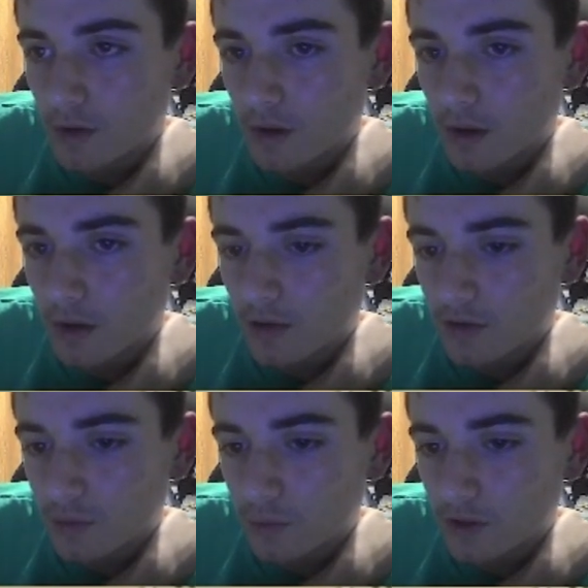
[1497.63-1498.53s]
I can
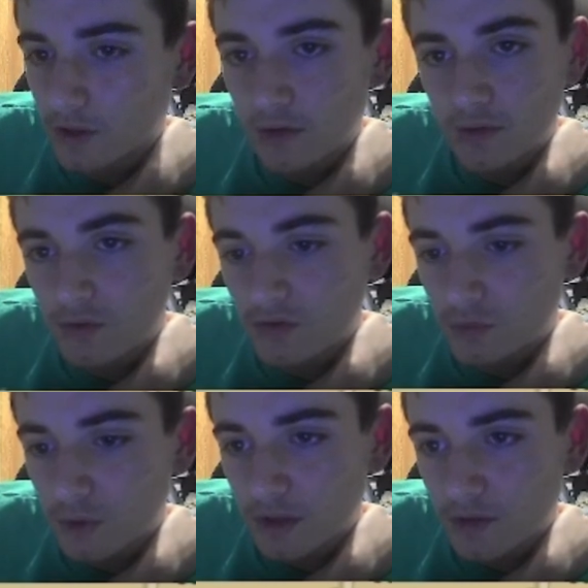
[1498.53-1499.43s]
swing,
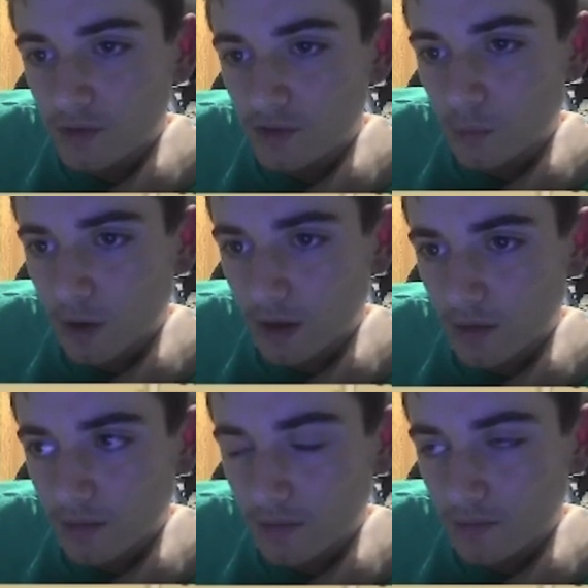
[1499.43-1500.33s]
swing, swing.
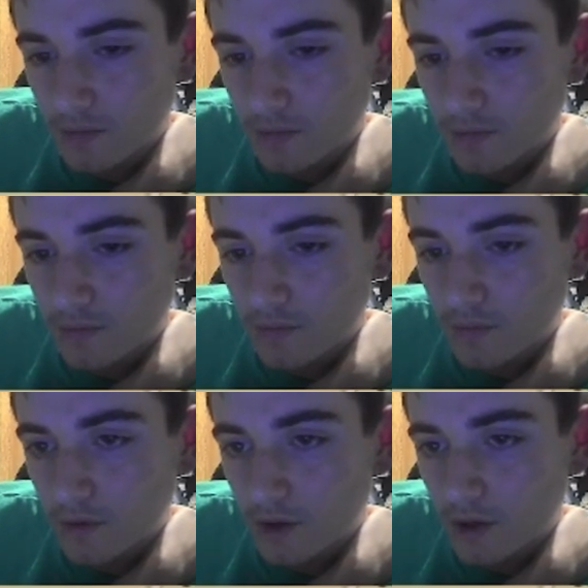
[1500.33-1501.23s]

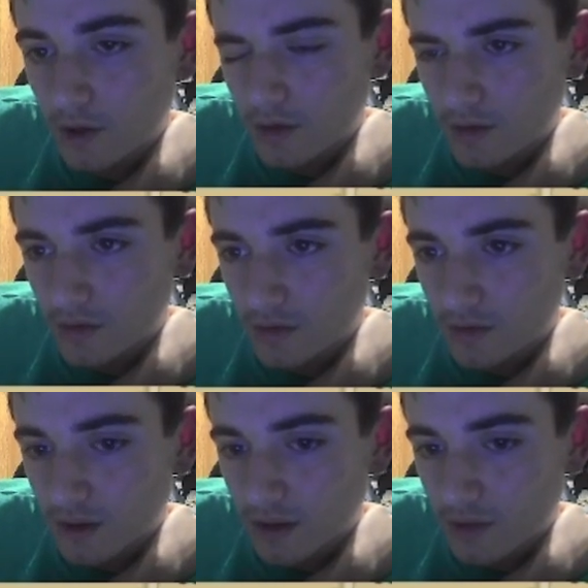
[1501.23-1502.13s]
He'll
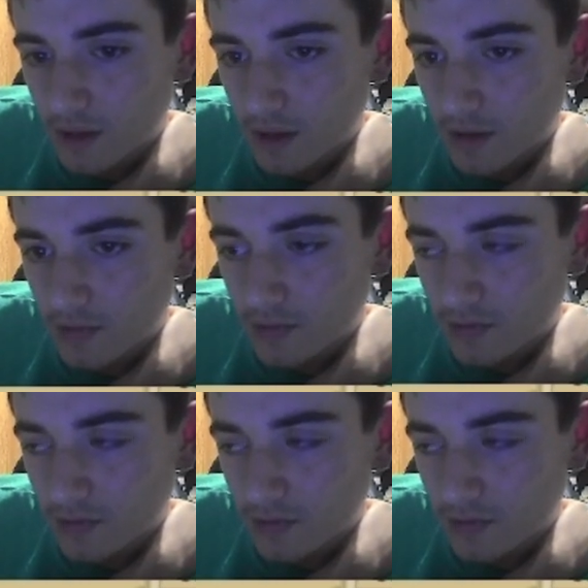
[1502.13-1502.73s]
still have a life.